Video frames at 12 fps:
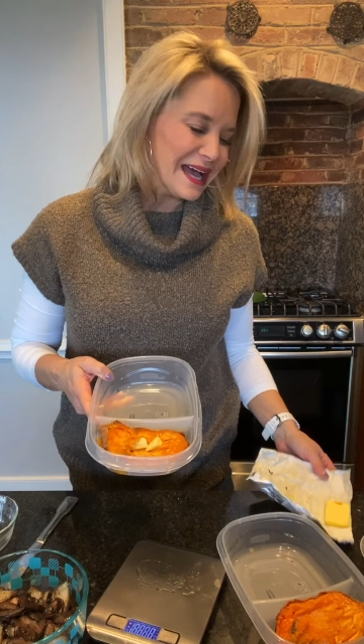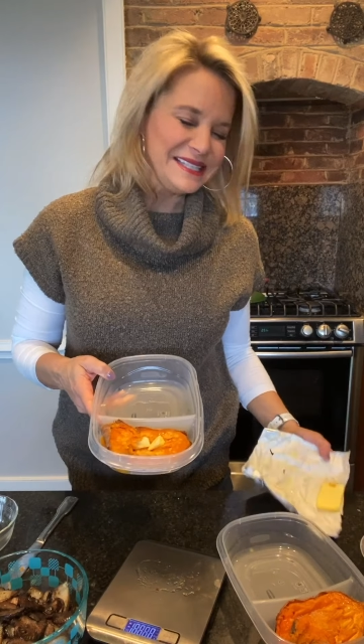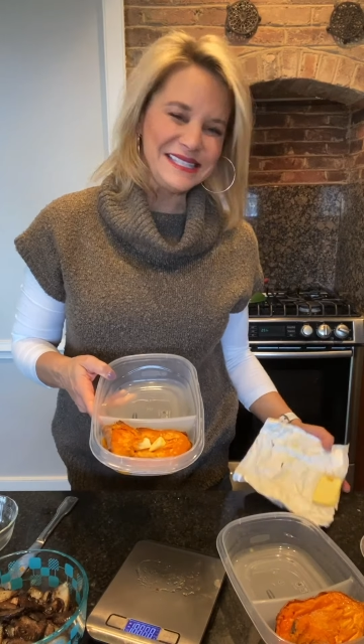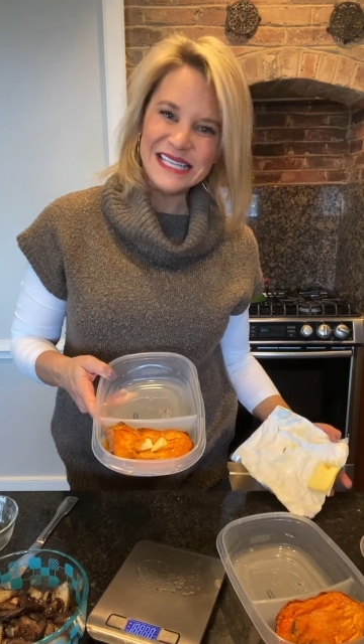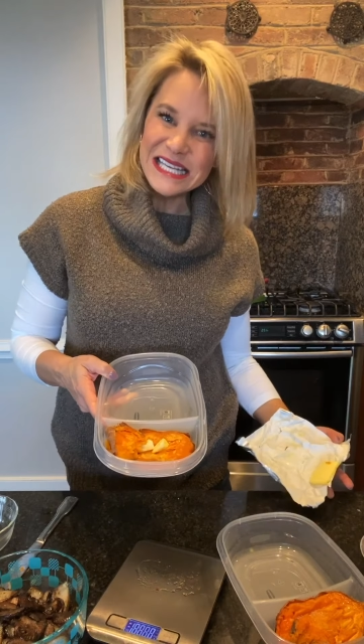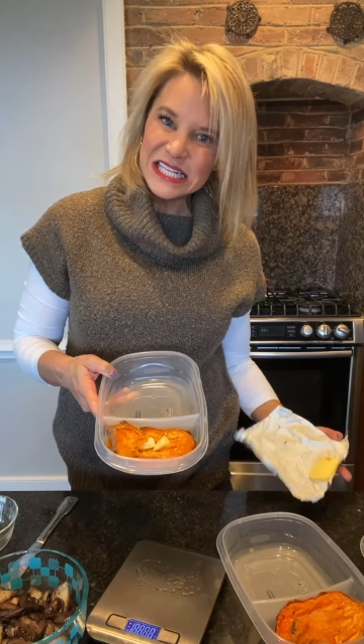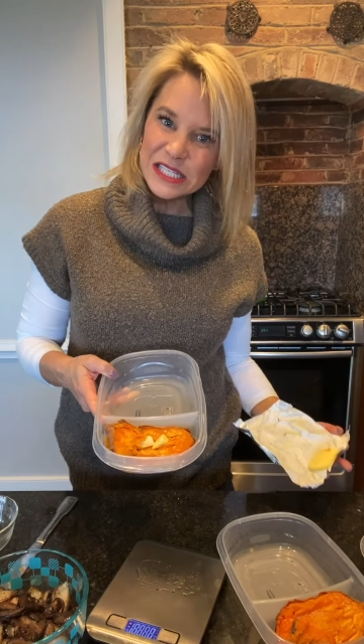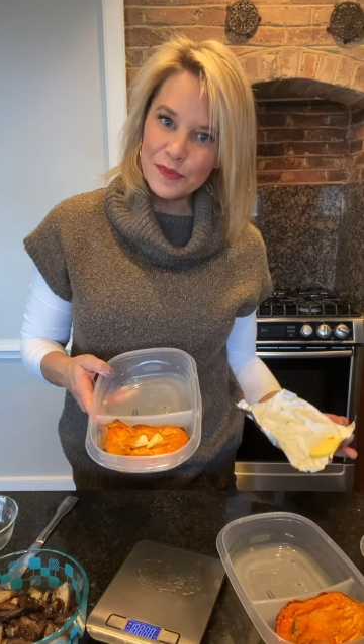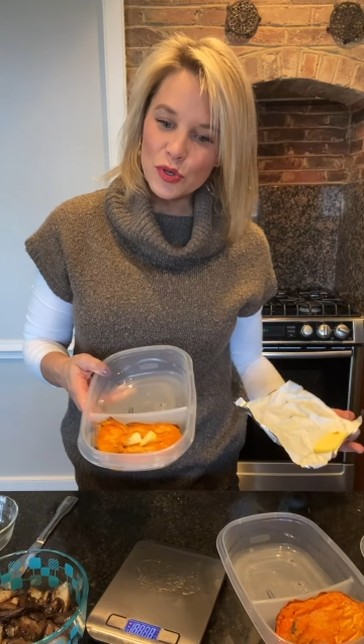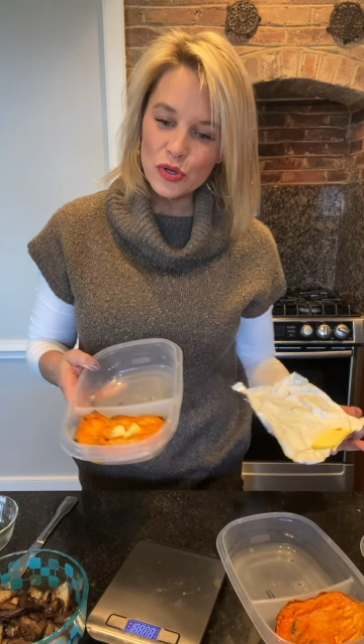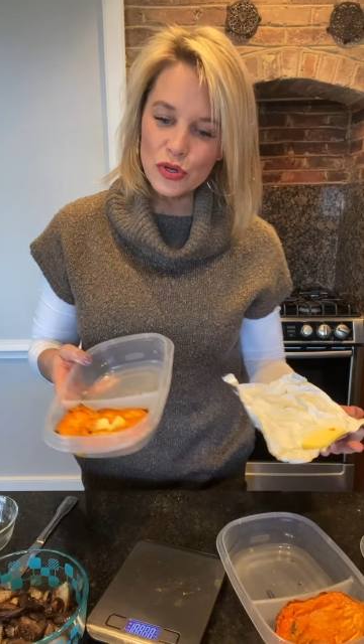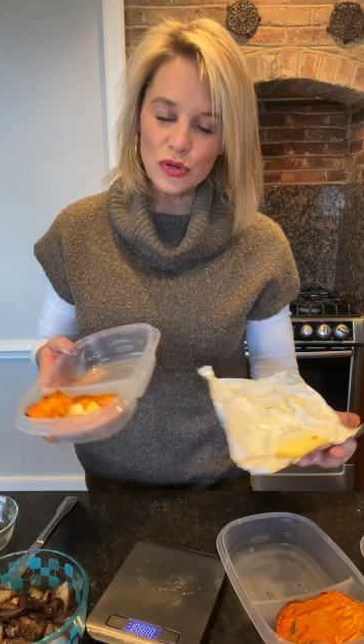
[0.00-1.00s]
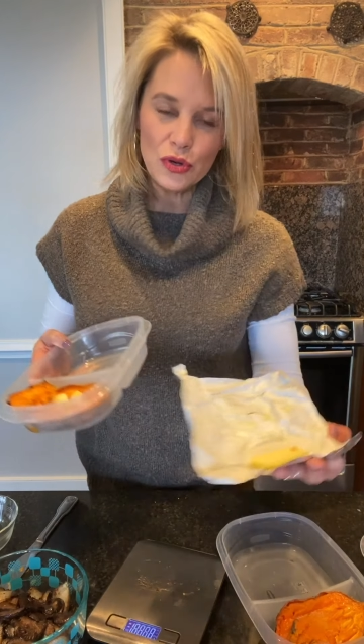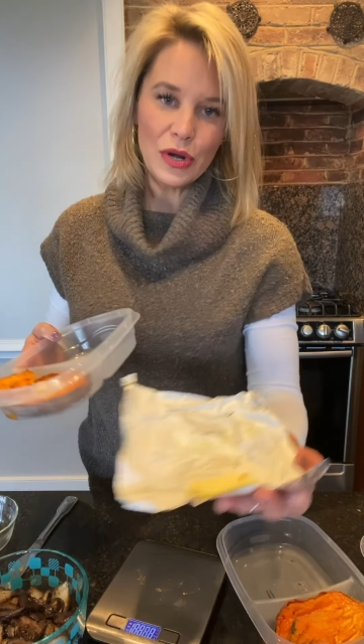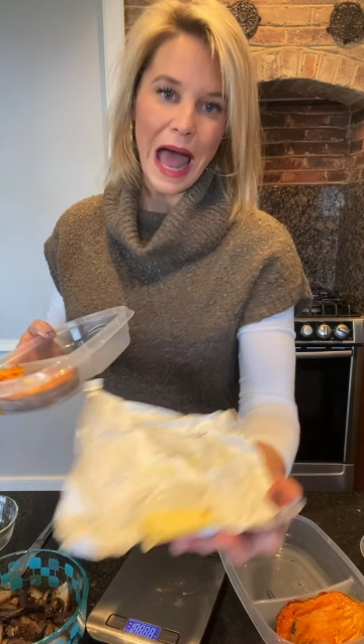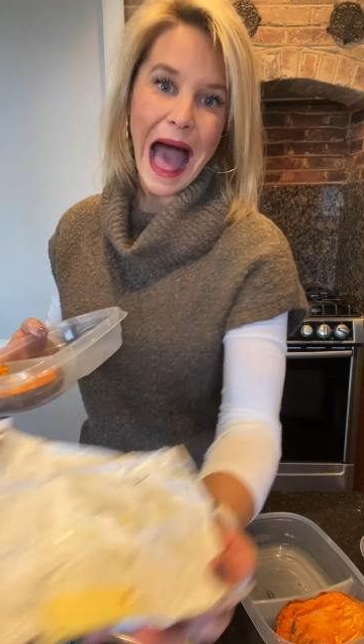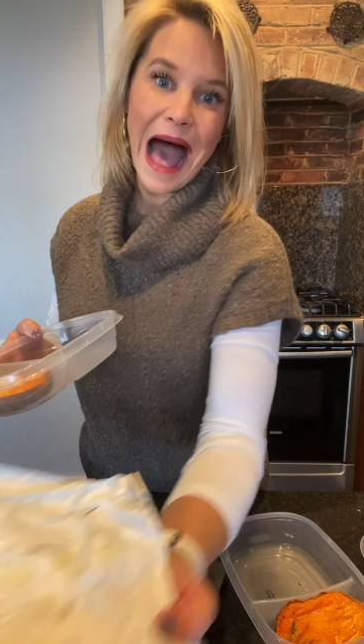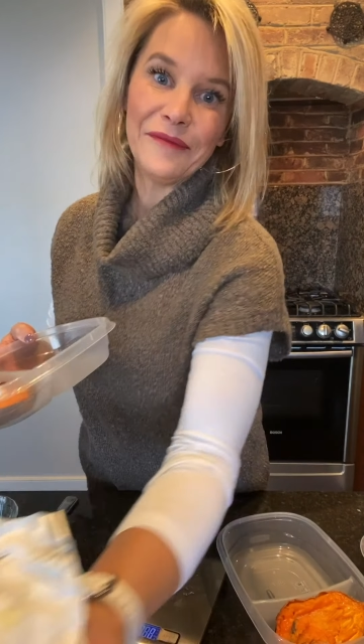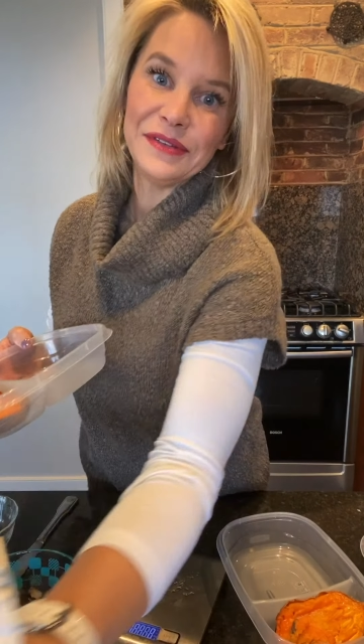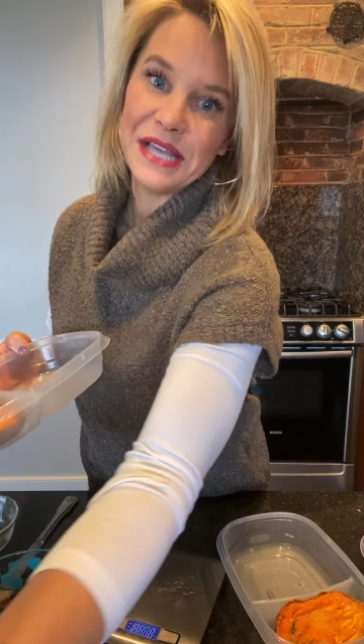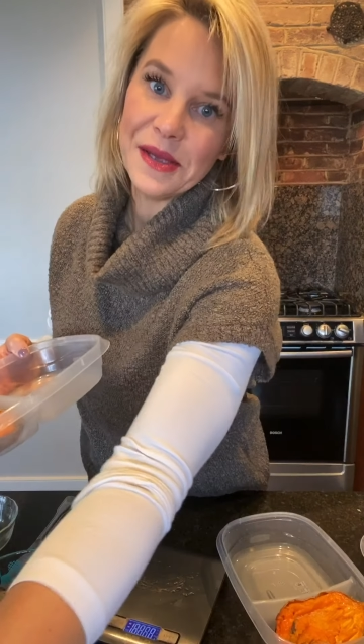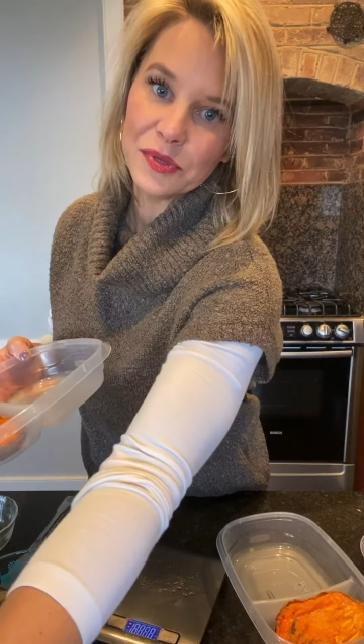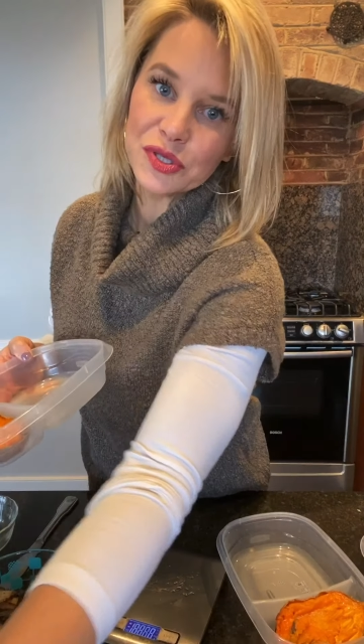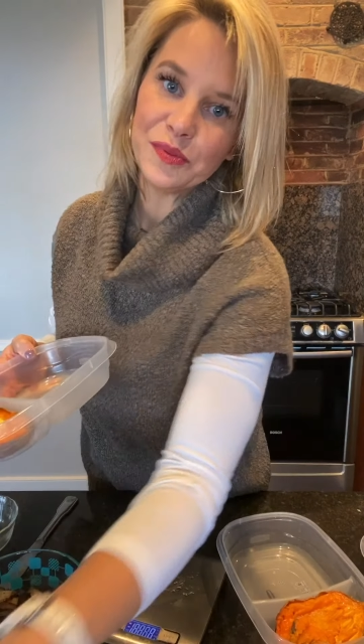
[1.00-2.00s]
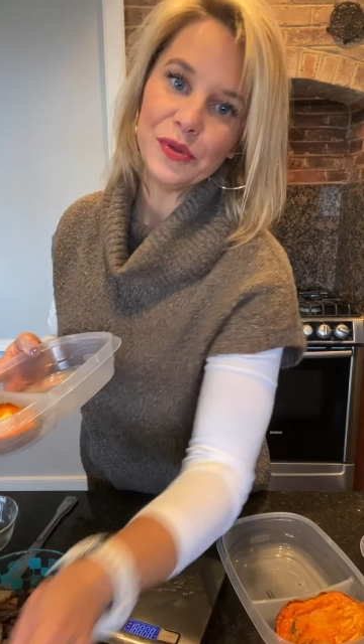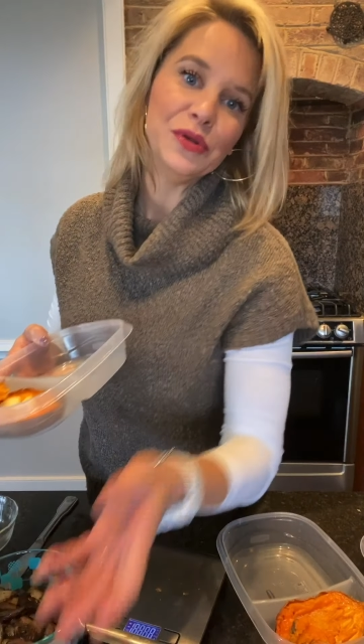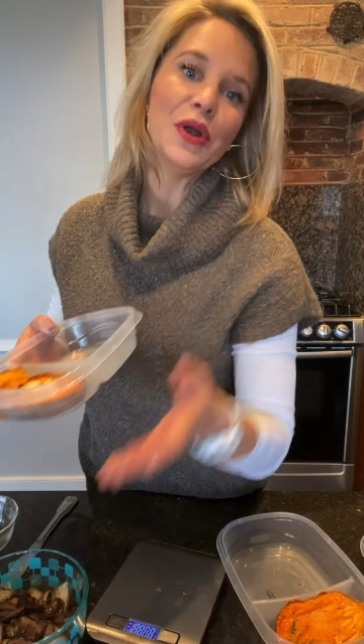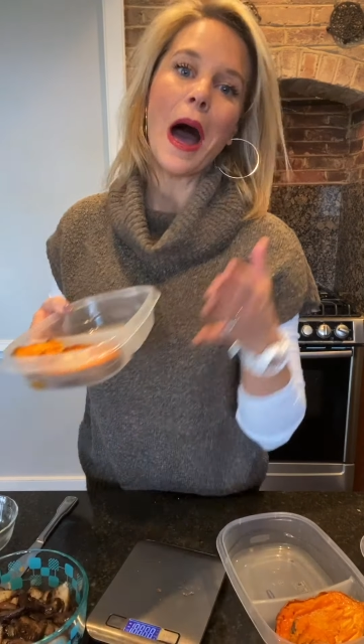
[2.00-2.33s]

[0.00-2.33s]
teaspoon, half a tablespoon